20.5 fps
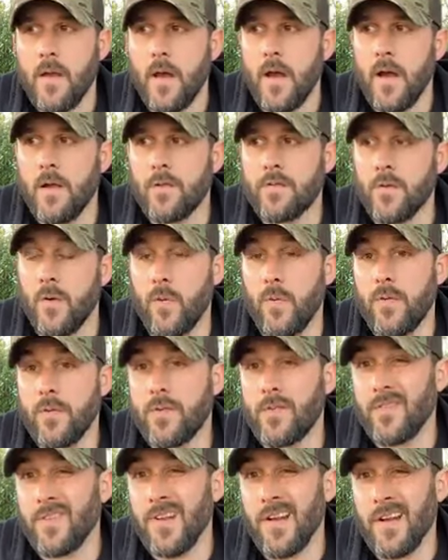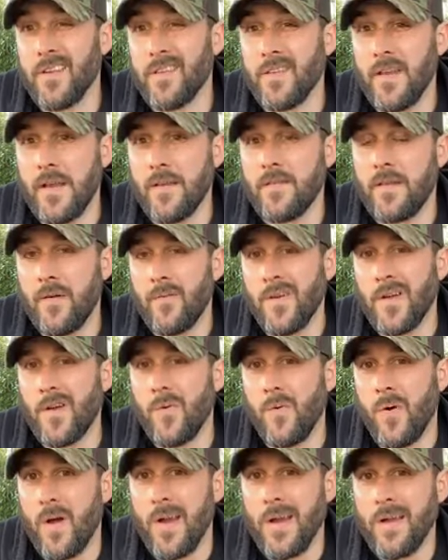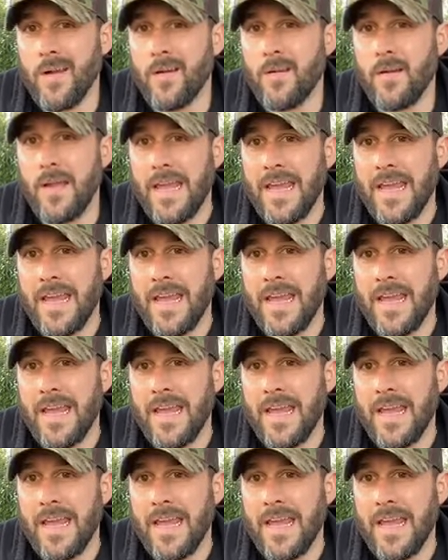Uh, so there's a lot of states that require